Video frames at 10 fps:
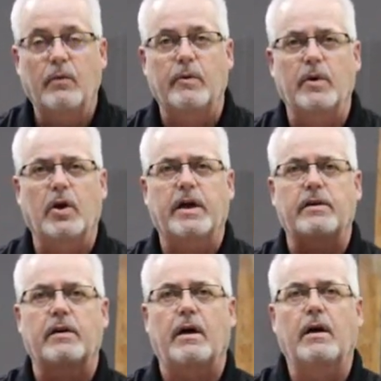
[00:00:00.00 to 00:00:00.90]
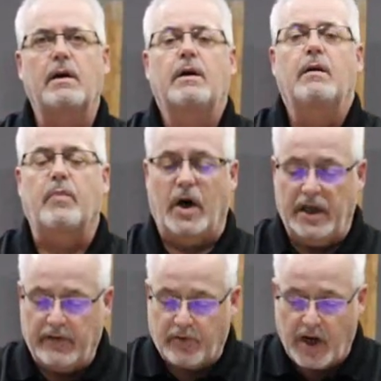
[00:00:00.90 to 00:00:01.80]
When we look at the
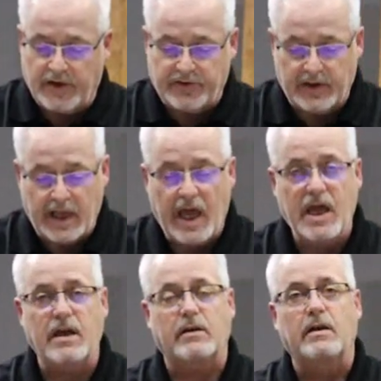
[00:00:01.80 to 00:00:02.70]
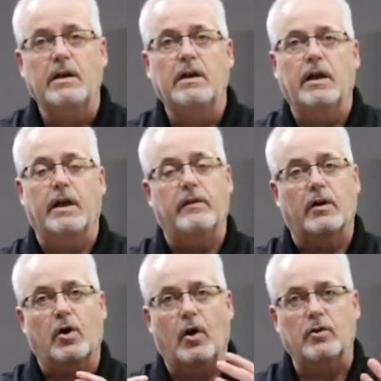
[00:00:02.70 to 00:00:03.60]
body of Christ today and the